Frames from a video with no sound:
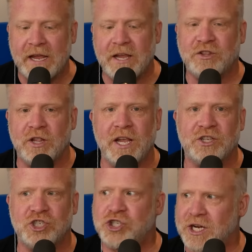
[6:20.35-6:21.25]

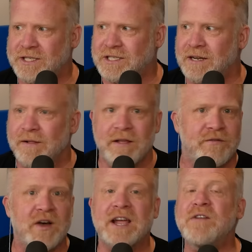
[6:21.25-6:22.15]
It's just
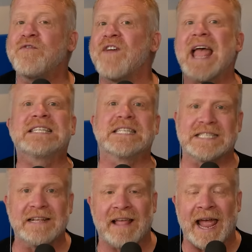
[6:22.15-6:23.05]
fucking
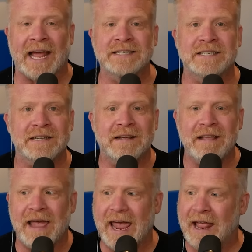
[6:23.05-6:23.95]
fantasy land,
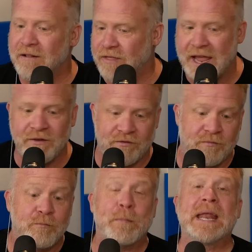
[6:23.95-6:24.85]
and they've
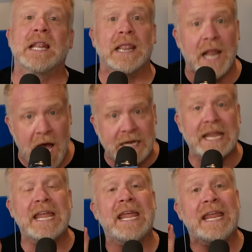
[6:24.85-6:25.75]
been
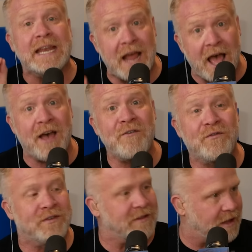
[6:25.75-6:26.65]
lucky
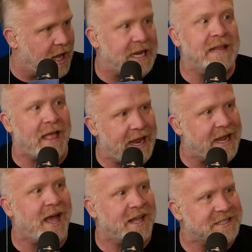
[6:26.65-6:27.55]
enough, lucky
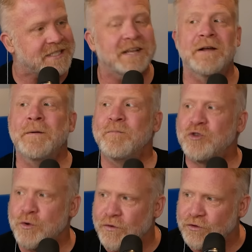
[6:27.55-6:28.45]
like us,
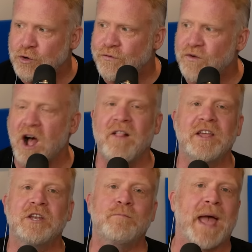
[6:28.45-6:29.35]
to
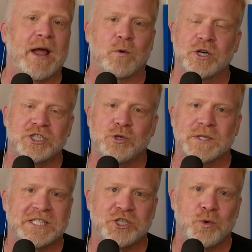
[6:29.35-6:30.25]
fallen backwards to
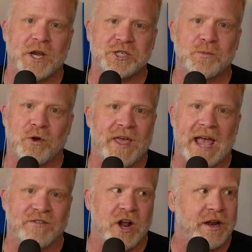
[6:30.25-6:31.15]
a situation where they have an